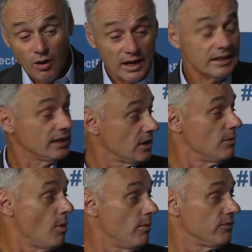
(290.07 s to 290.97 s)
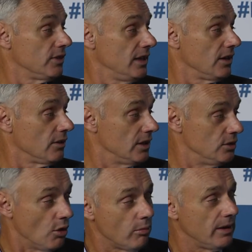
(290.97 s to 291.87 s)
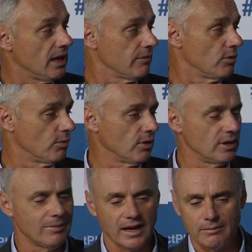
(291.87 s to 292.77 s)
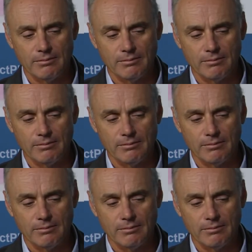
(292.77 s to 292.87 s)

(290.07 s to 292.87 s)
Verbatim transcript: and then come home for dinner and nobody ever worried about it